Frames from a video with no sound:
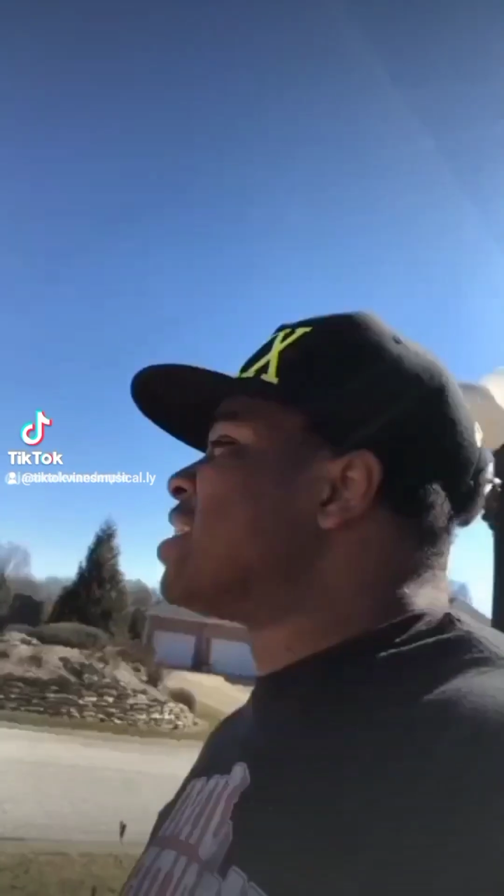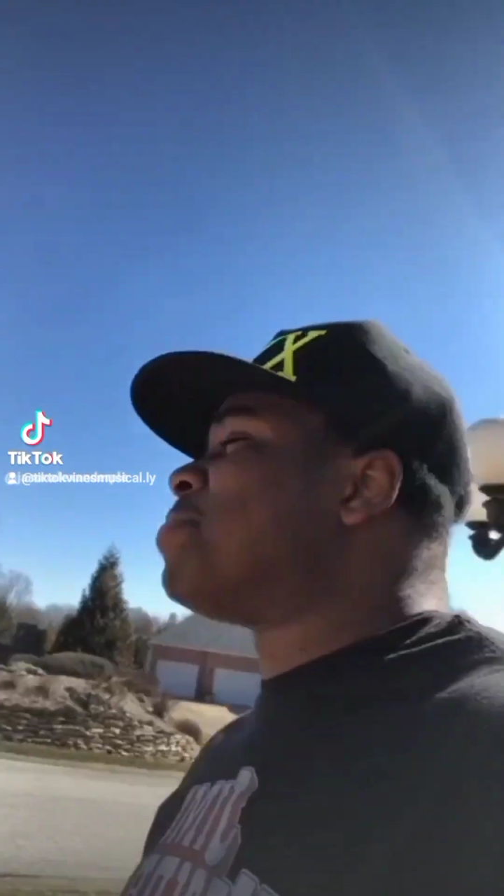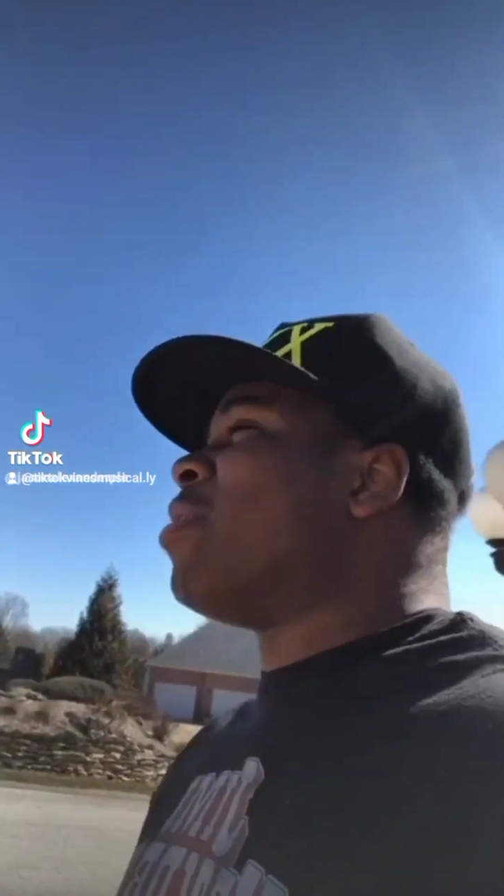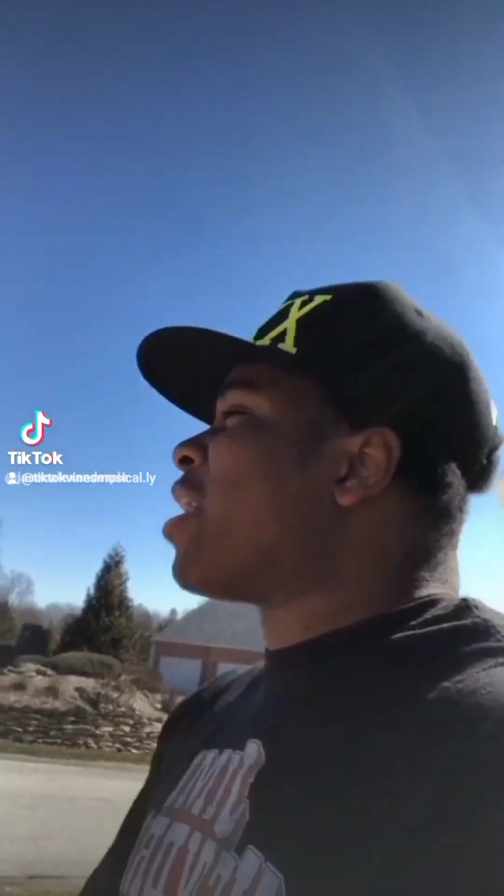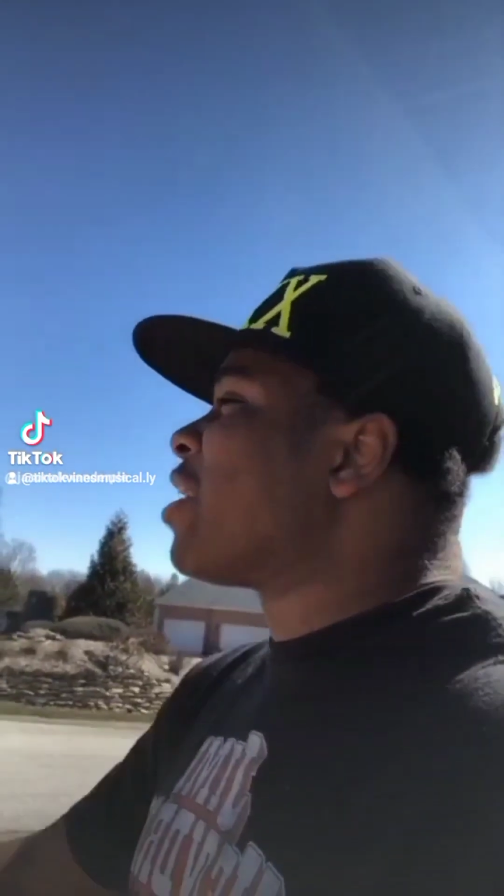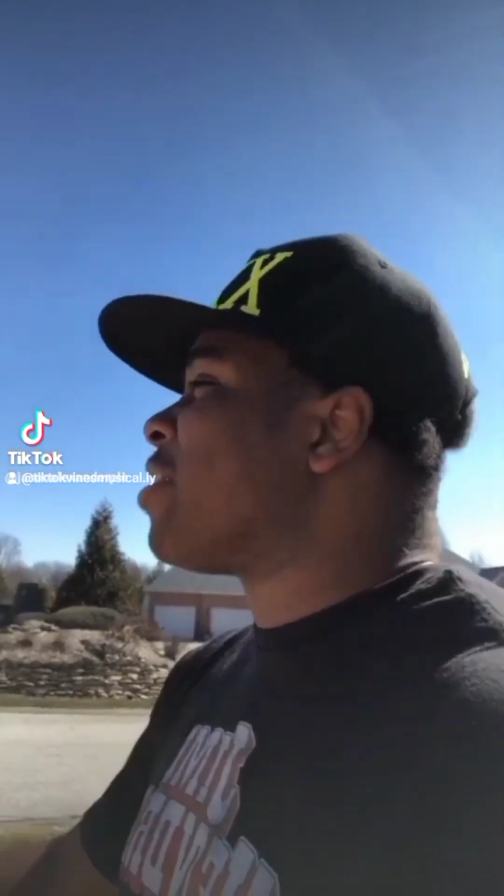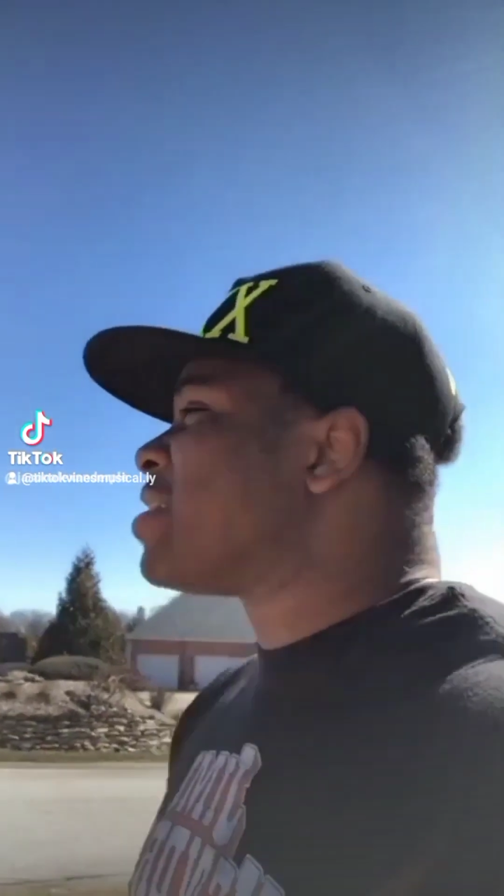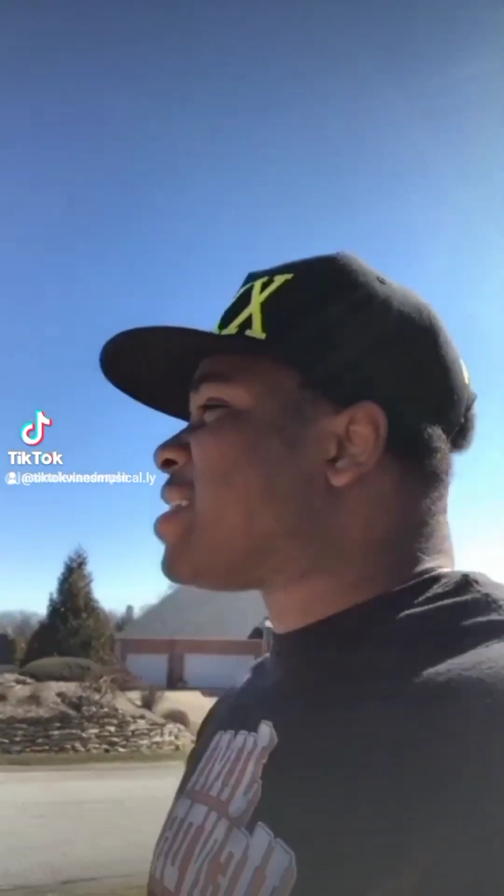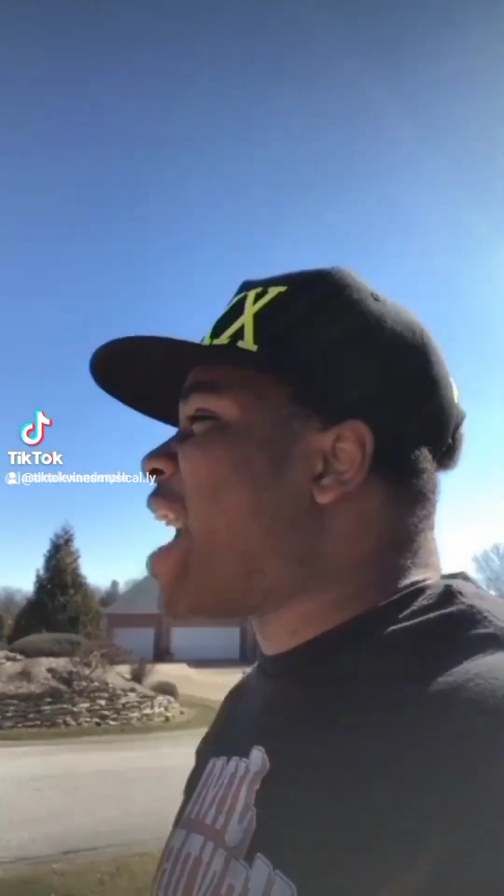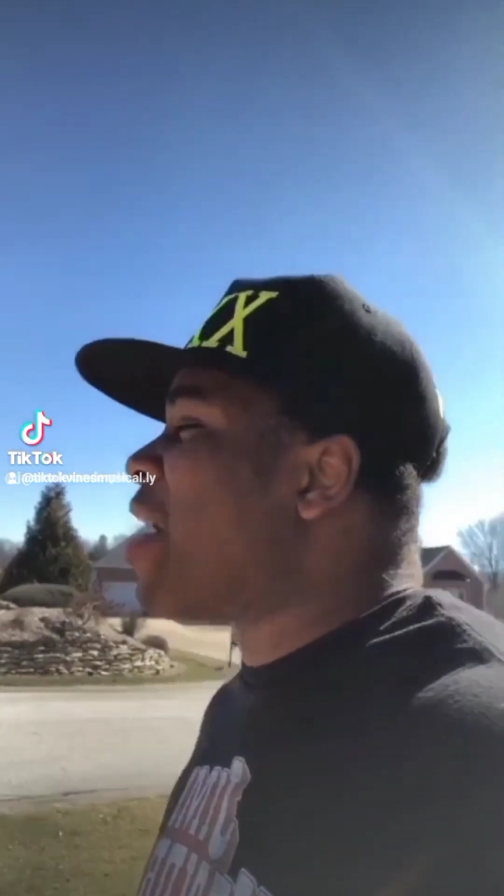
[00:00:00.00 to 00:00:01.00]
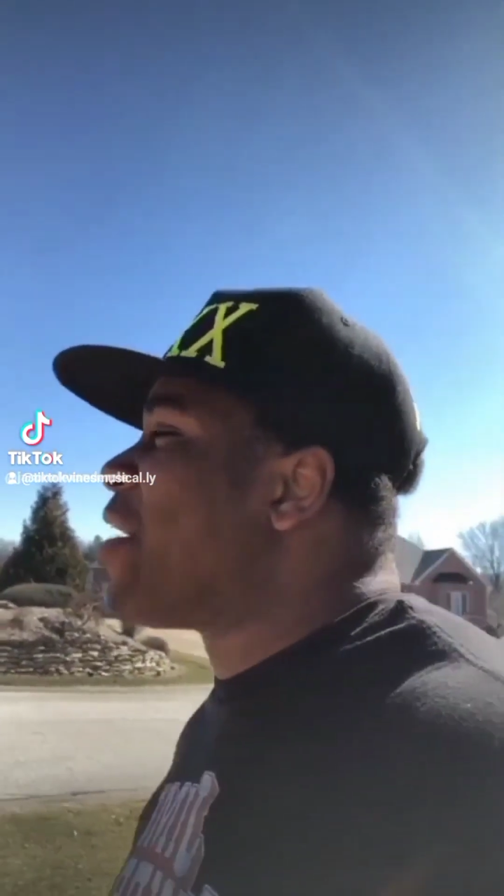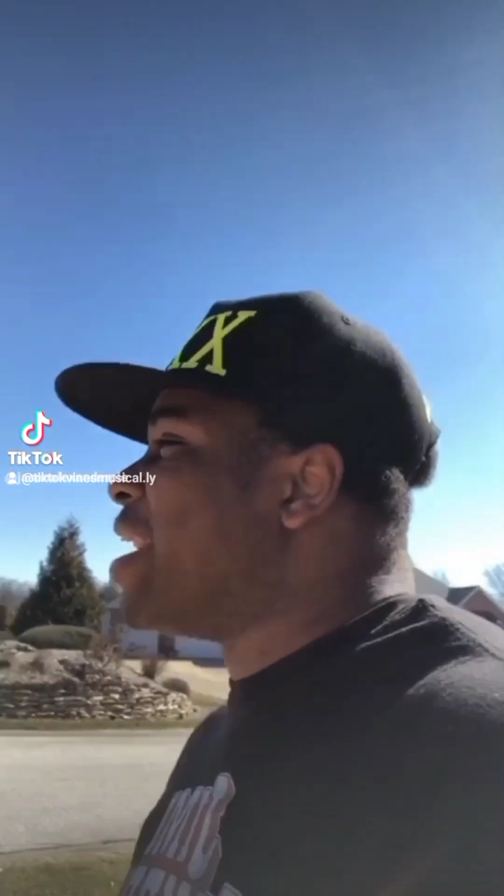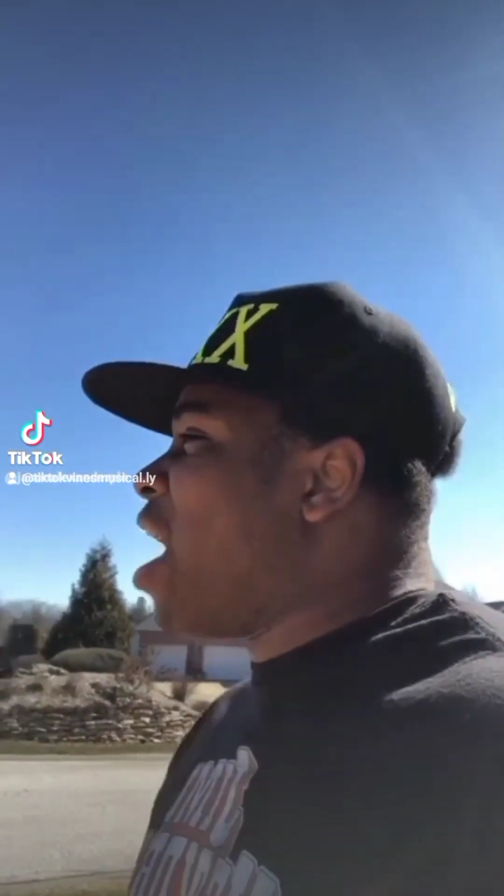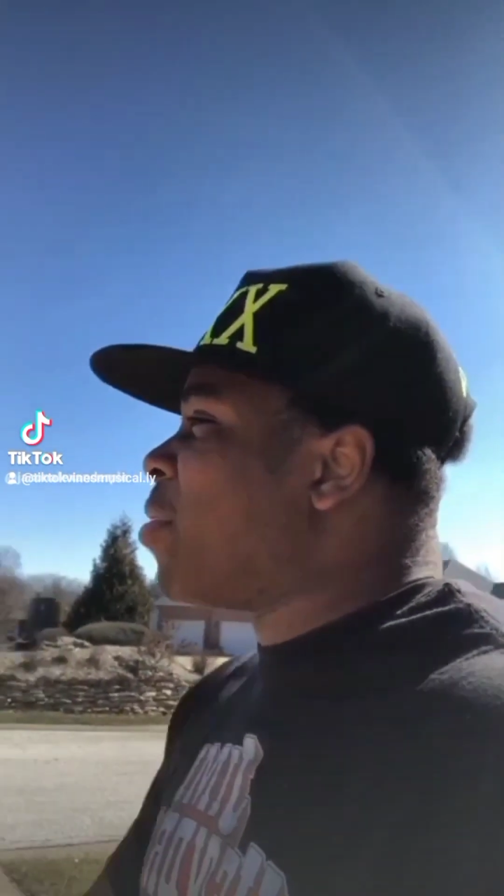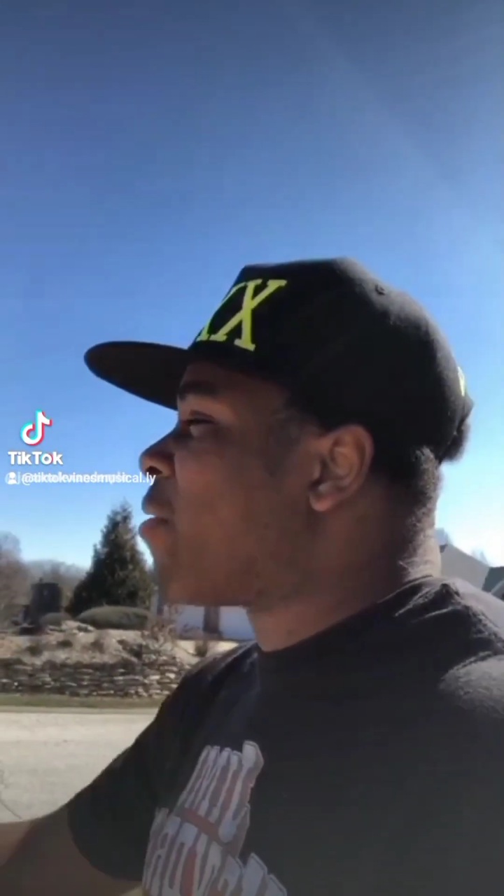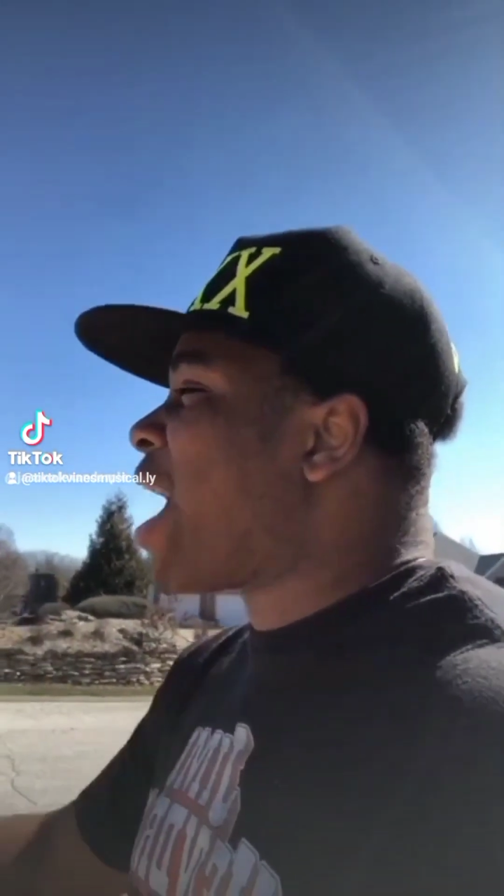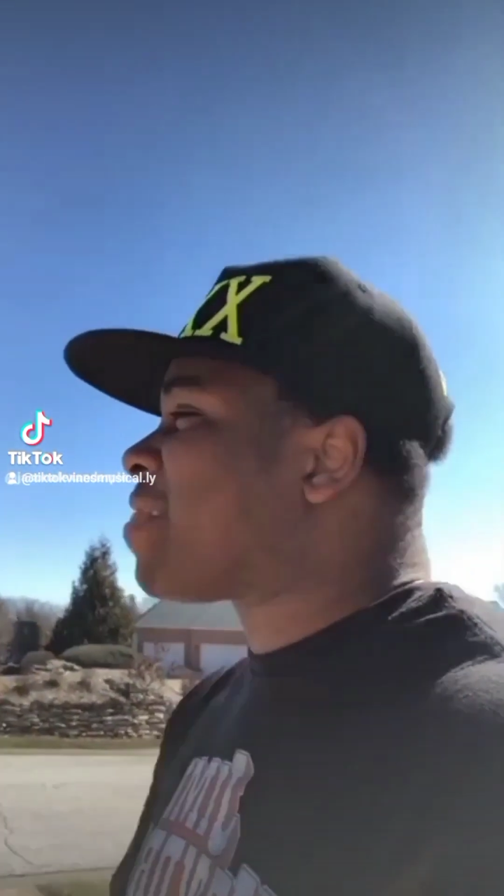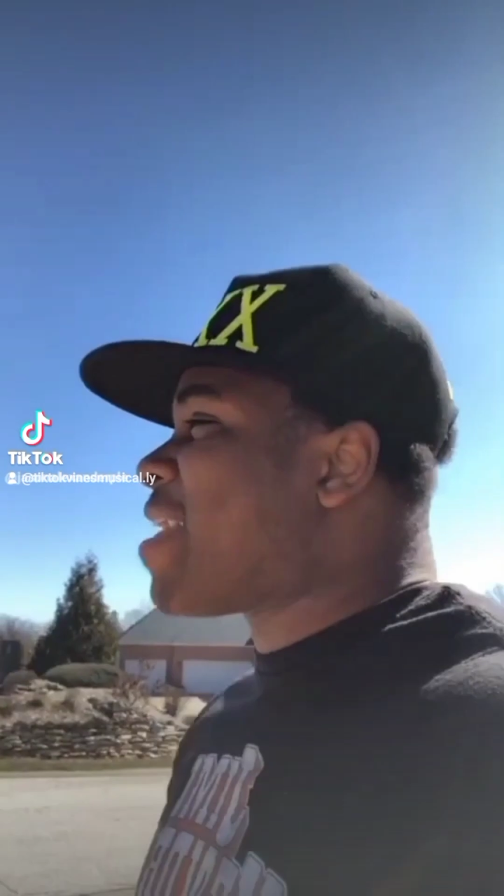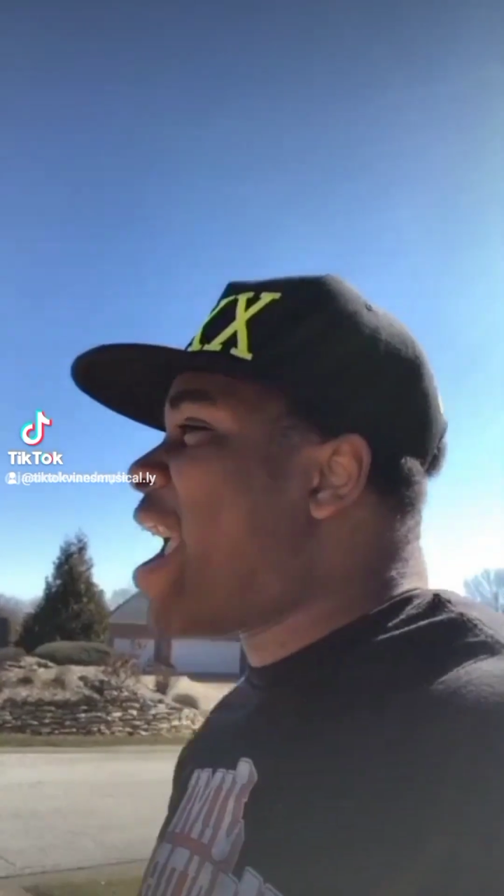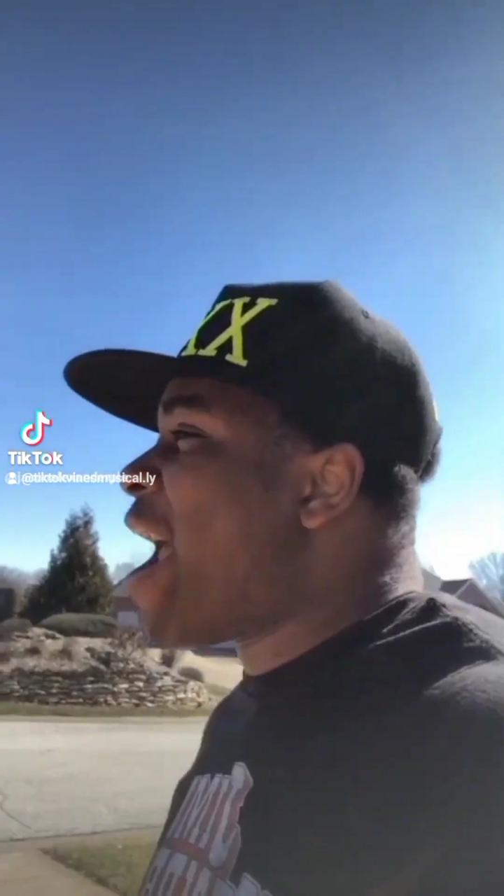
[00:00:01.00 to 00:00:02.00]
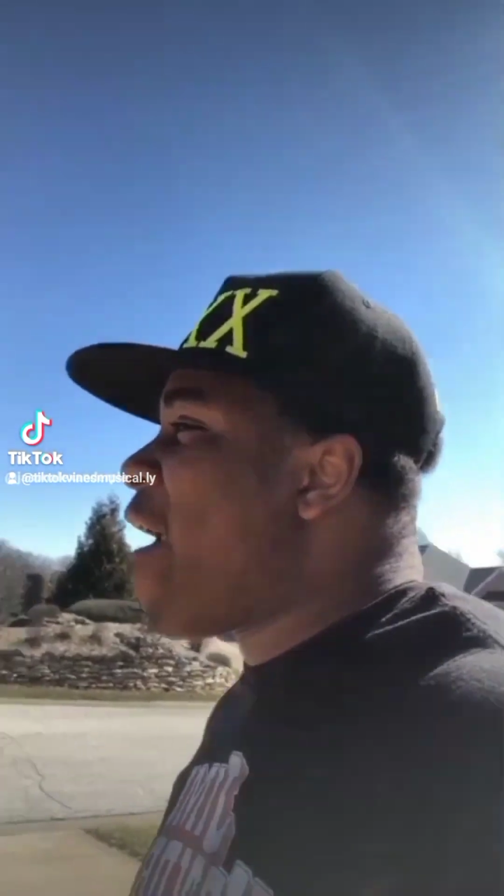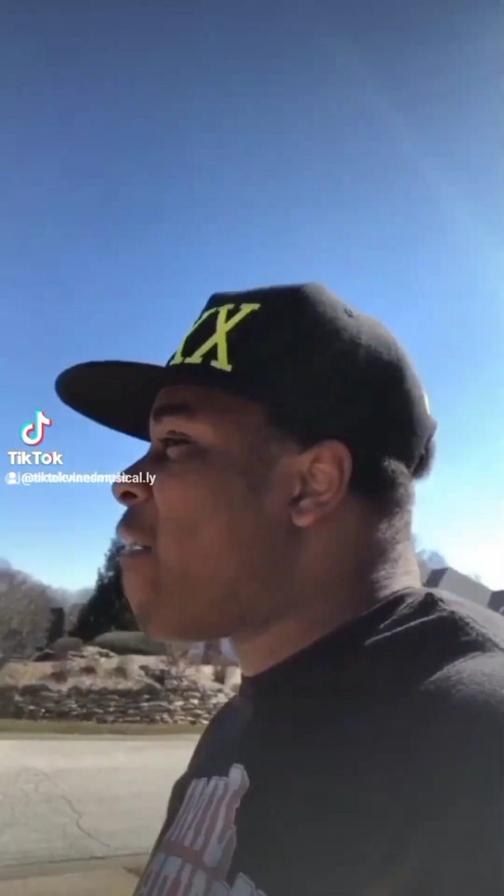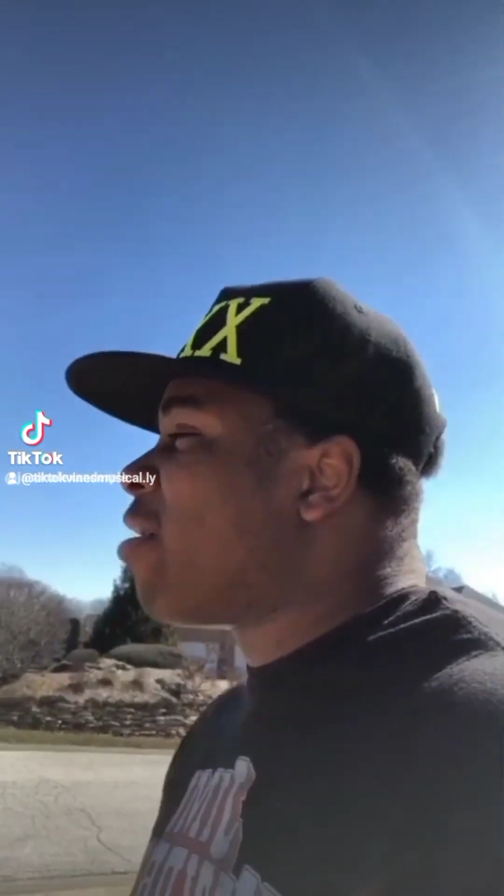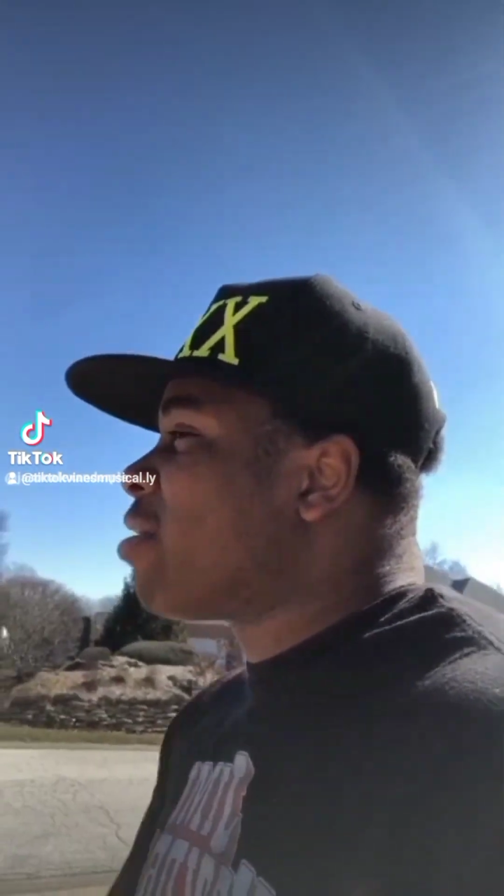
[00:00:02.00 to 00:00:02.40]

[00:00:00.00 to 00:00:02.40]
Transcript: Just put on your siren. I'll be right there.